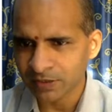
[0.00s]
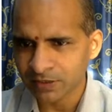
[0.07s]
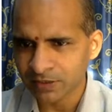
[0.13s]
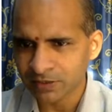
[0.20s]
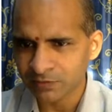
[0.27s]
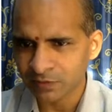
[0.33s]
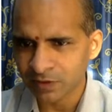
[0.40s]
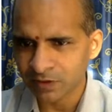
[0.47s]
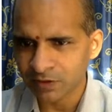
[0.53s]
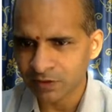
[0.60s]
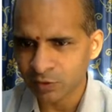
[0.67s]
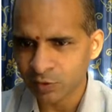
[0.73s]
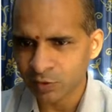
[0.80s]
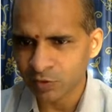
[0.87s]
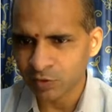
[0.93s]
this one
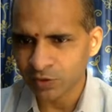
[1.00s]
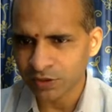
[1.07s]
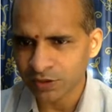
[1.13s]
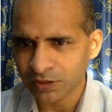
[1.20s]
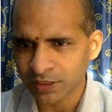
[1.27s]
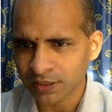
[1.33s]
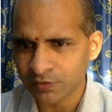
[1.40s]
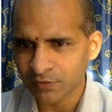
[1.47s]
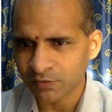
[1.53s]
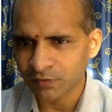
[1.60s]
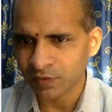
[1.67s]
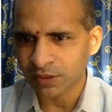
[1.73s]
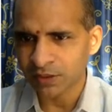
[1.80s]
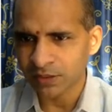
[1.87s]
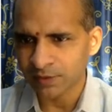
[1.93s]
inside
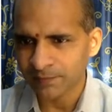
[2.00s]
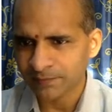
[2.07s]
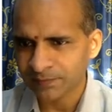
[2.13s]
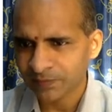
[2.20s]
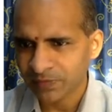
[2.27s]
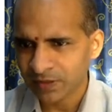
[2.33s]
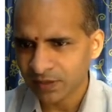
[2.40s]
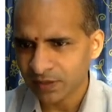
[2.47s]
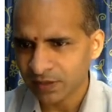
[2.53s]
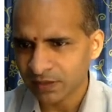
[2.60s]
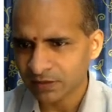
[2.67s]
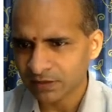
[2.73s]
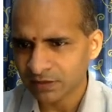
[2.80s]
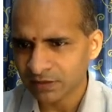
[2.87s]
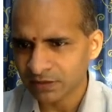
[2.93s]
while, and
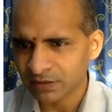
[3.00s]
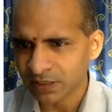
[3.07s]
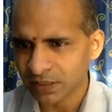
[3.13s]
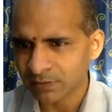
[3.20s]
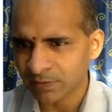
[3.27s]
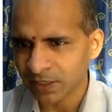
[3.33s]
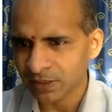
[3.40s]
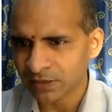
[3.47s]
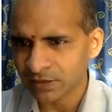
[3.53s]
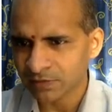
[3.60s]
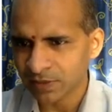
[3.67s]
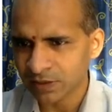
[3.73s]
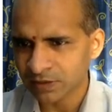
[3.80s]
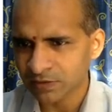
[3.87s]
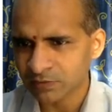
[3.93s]
this is I minus
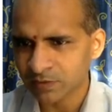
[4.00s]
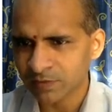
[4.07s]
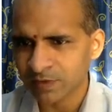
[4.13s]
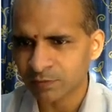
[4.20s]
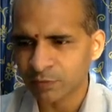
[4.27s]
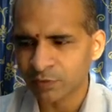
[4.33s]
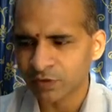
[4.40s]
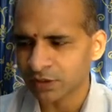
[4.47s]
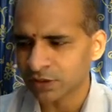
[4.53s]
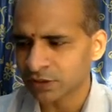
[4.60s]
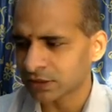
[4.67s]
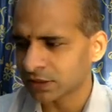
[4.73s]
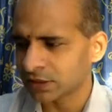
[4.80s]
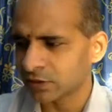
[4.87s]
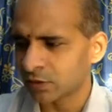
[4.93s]
minus, we will put
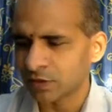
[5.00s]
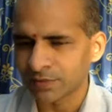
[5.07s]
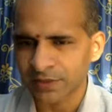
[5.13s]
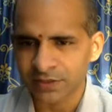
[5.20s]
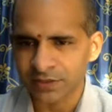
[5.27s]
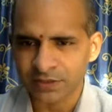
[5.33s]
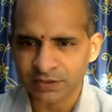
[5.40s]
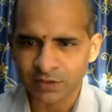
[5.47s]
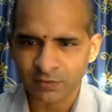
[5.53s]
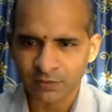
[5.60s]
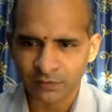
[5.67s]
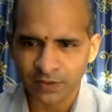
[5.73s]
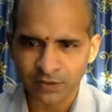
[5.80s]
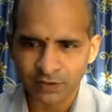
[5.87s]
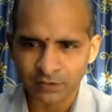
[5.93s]
inside curly brackets of
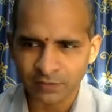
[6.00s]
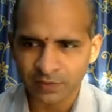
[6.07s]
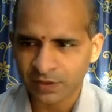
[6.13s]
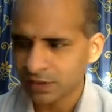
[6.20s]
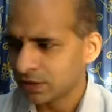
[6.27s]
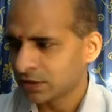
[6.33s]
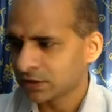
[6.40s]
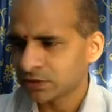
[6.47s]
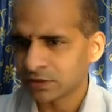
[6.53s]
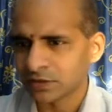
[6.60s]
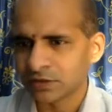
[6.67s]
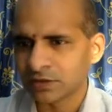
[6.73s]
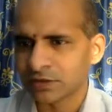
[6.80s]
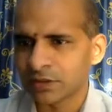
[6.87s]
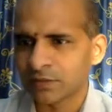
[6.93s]
while loop.
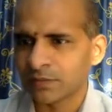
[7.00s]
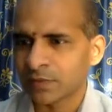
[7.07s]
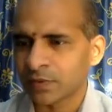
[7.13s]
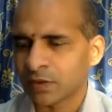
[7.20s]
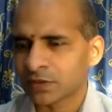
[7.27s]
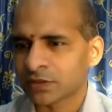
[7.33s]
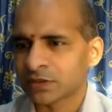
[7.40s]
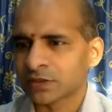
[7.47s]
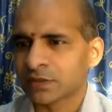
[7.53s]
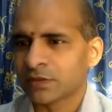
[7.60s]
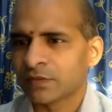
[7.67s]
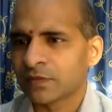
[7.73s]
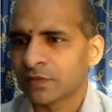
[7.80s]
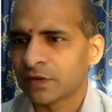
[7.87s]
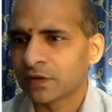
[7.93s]
So the process of
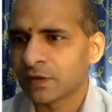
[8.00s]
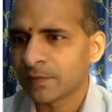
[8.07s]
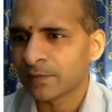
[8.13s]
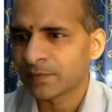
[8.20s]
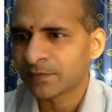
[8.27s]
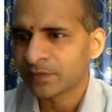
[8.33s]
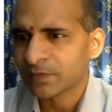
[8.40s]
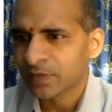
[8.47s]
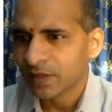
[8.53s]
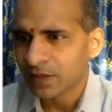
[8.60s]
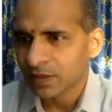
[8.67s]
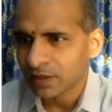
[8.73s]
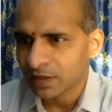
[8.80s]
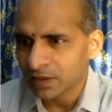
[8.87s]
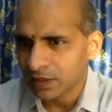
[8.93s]

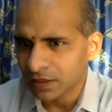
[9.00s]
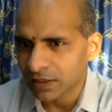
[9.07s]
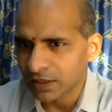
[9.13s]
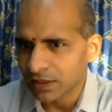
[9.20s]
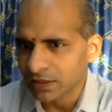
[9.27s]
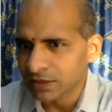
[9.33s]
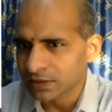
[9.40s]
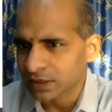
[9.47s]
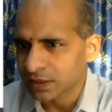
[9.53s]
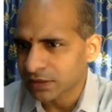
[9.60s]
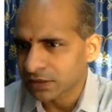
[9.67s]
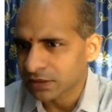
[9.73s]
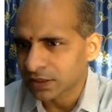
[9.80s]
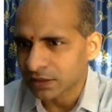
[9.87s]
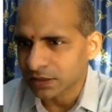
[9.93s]
getting this
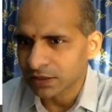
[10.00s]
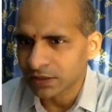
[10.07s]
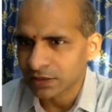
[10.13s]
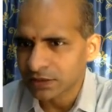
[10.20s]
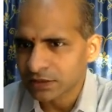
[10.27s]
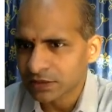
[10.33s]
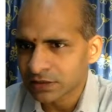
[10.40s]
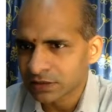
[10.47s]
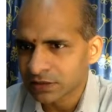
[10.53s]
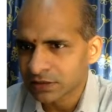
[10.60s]
answer is,